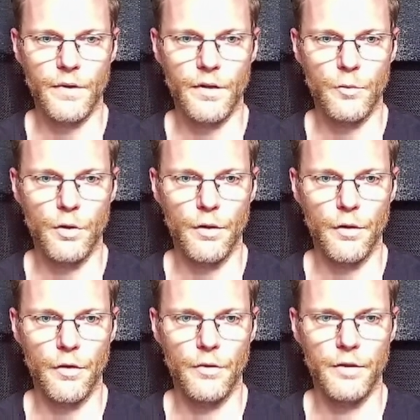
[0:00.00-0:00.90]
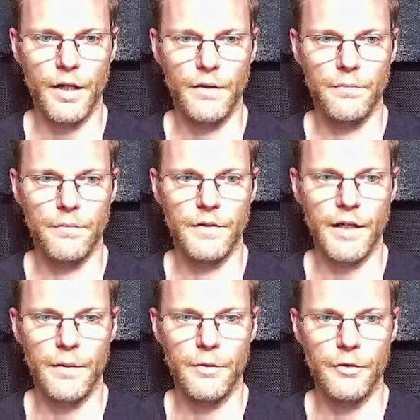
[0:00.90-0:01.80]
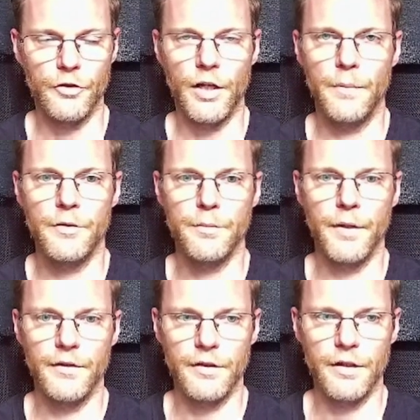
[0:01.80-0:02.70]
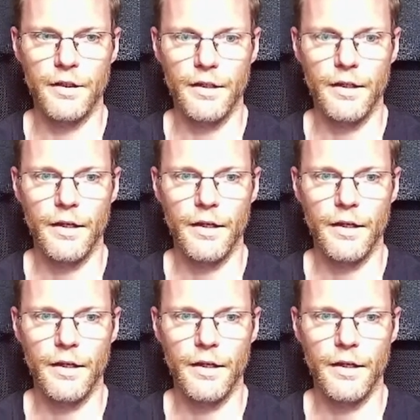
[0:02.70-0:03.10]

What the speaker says: with, yeah, diamond shapes basically,